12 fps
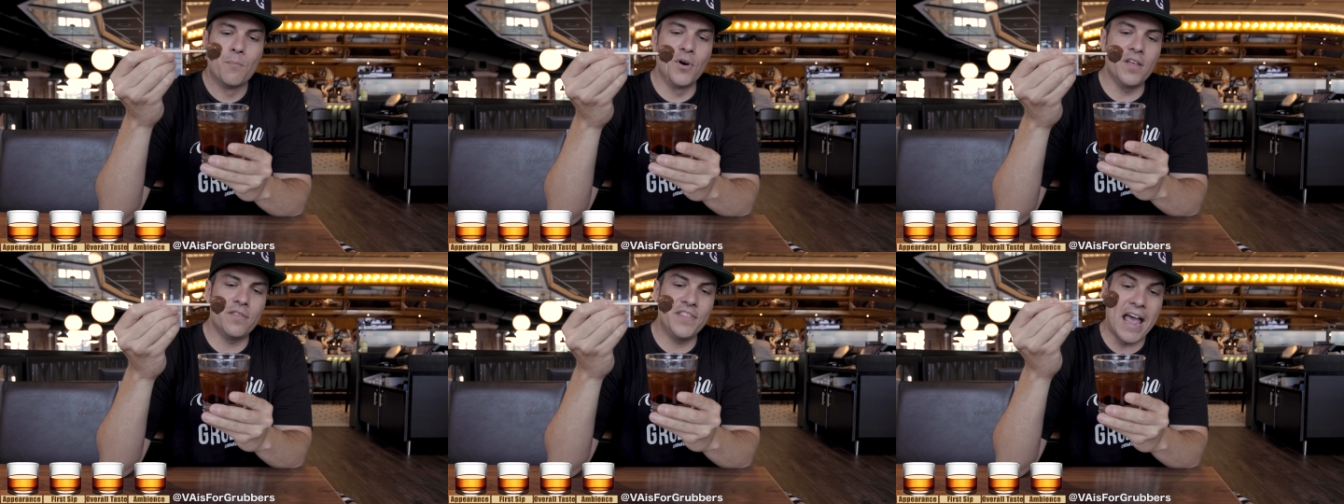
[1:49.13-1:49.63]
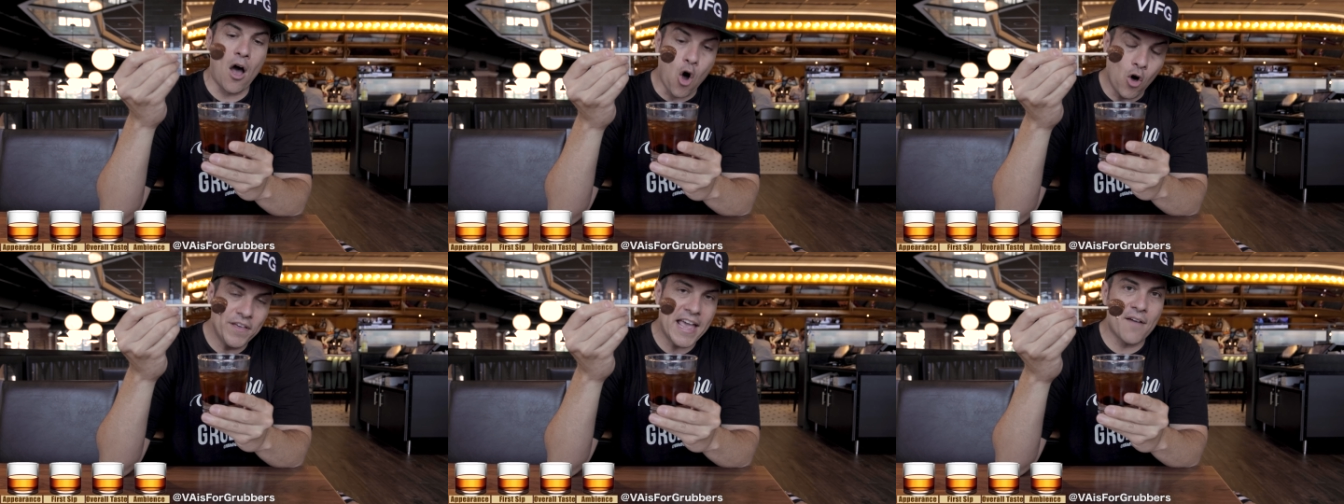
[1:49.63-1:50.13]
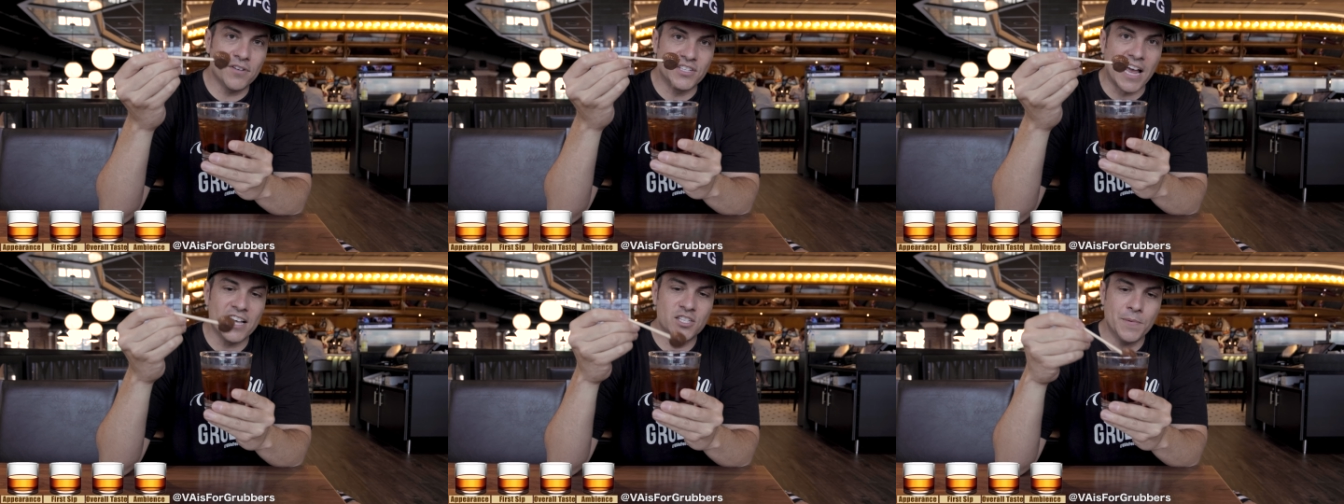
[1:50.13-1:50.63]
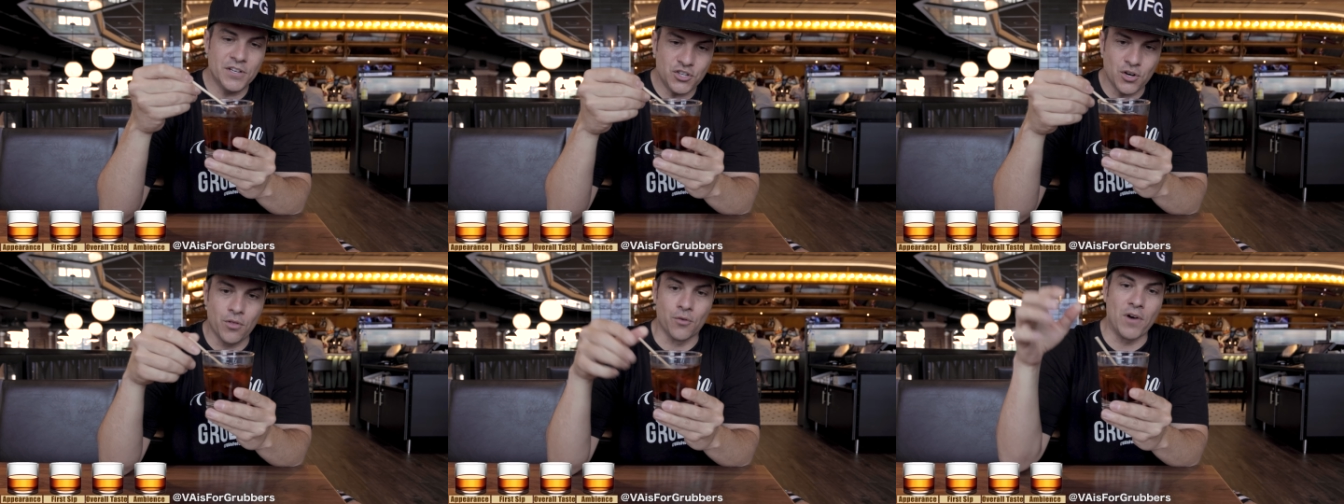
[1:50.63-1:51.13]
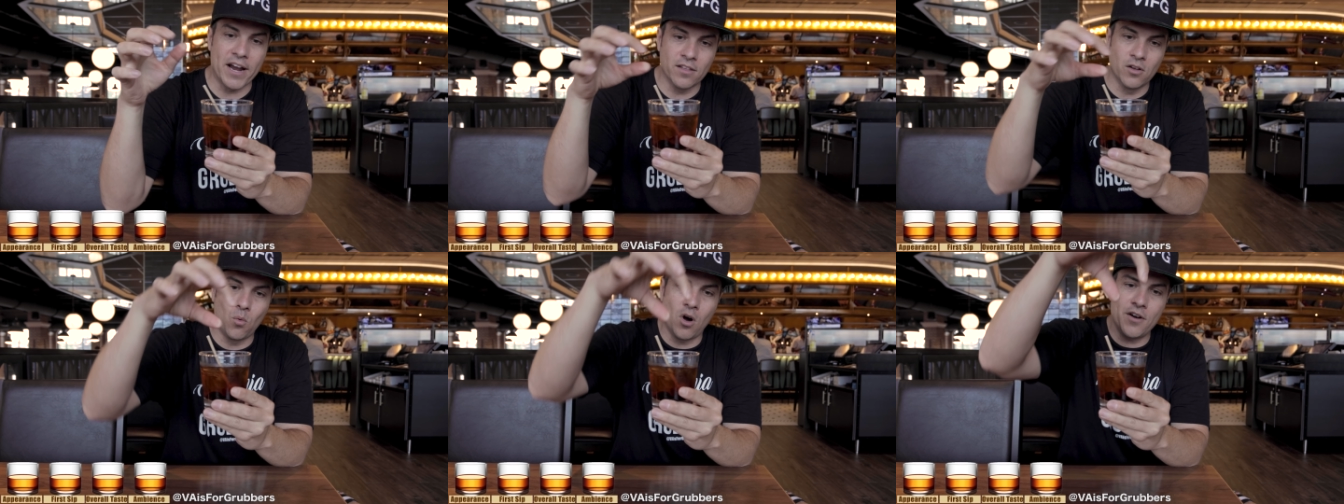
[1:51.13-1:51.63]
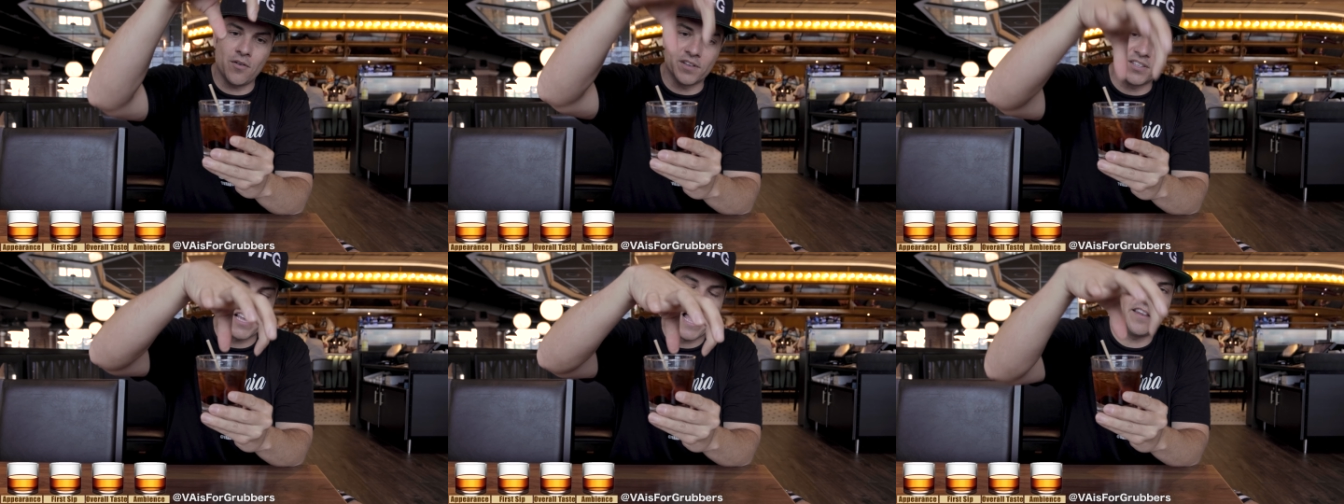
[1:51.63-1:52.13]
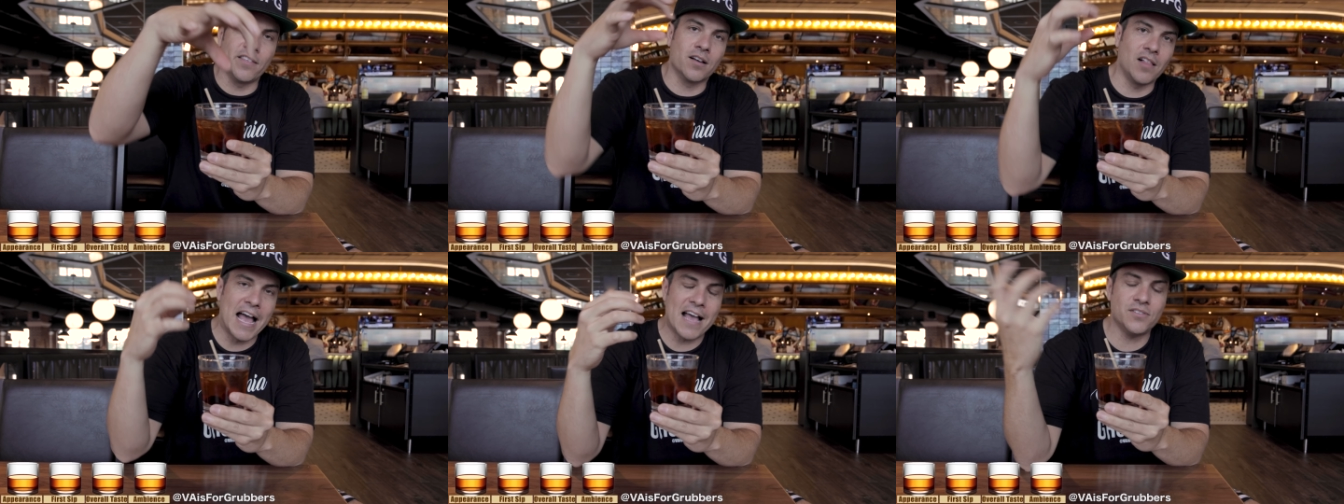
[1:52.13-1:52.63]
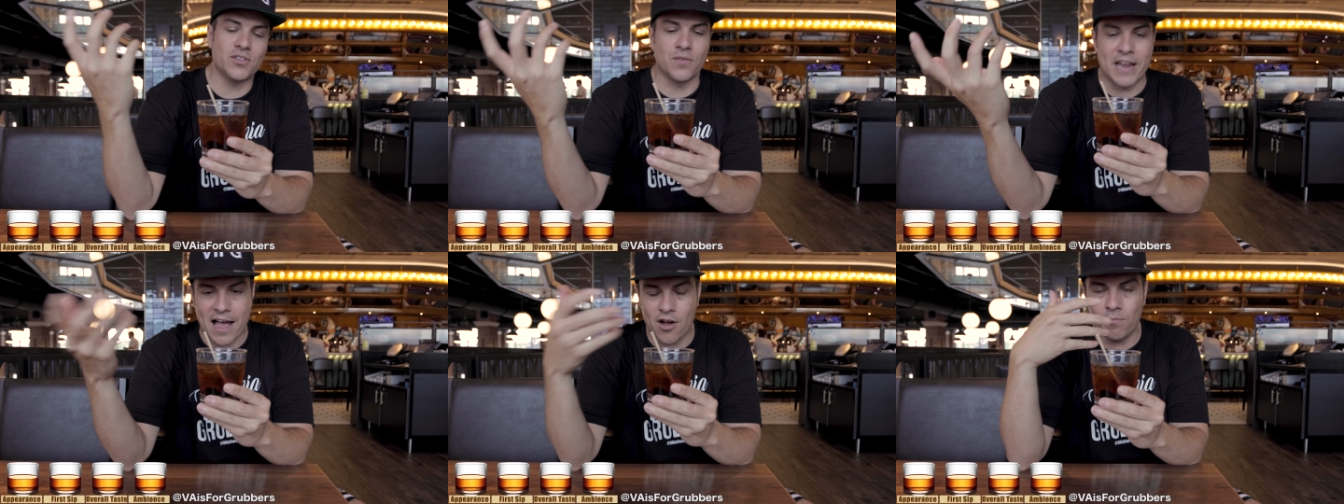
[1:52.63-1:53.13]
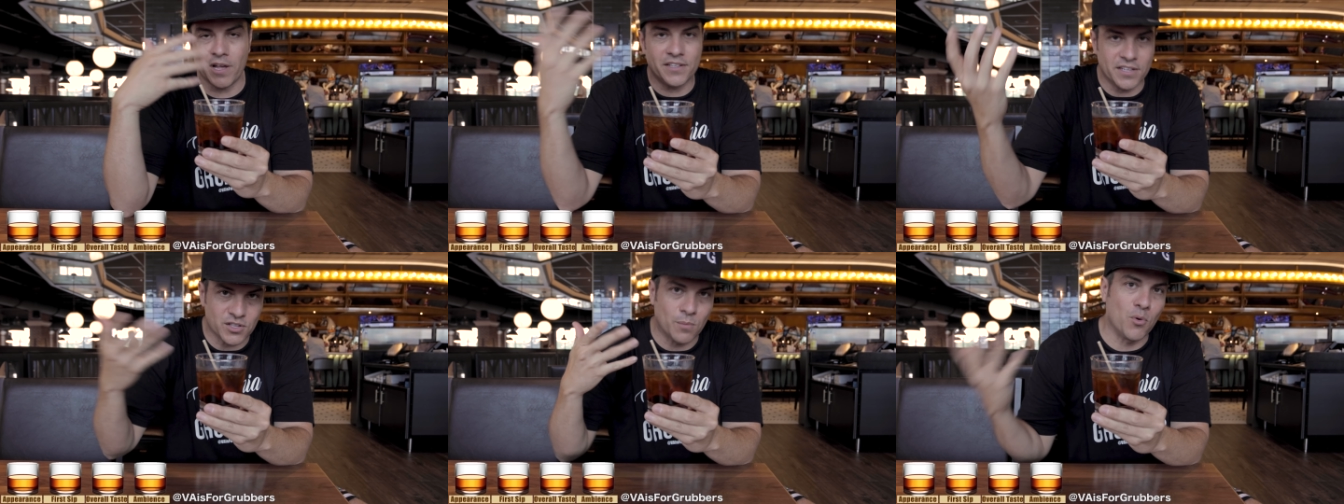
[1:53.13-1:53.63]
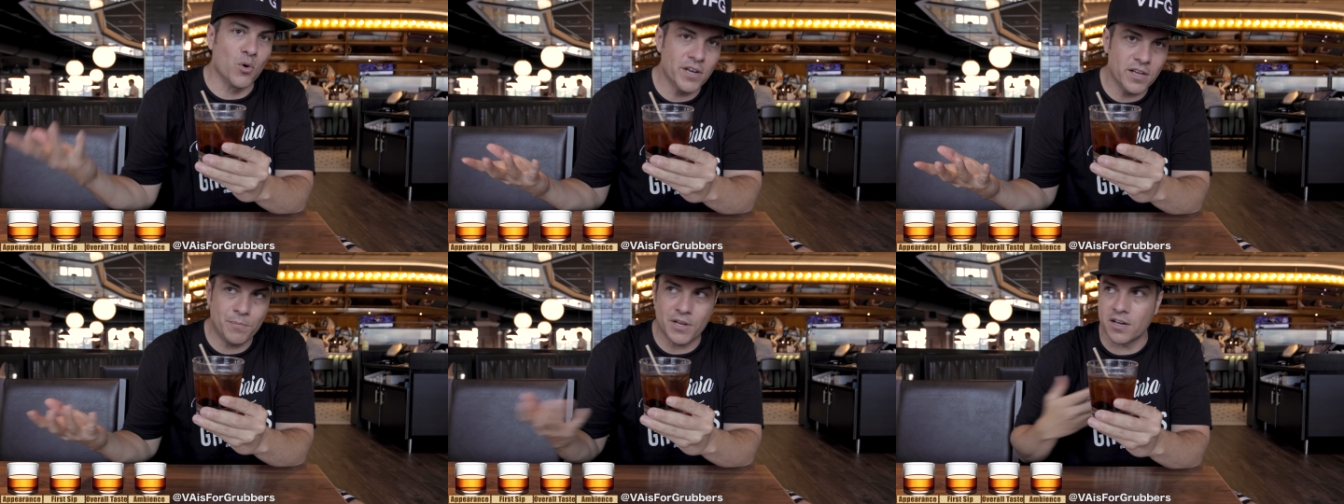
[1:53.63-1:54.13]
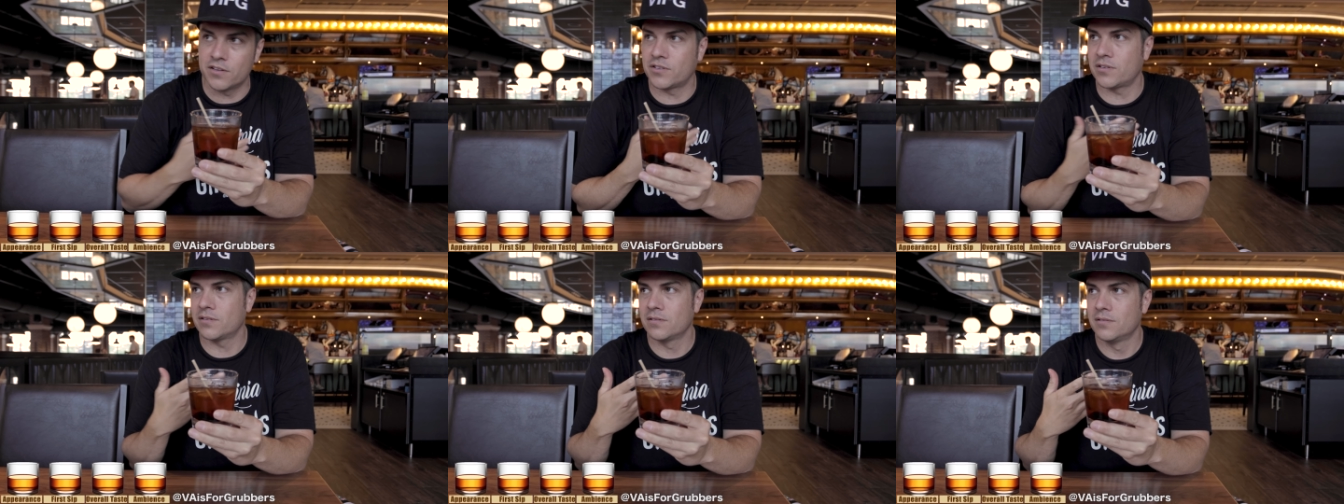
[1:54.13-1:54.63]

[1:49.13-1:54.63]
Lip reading: but all the advertisements show the regular one on the side of the glass, so now I'm like disappointed because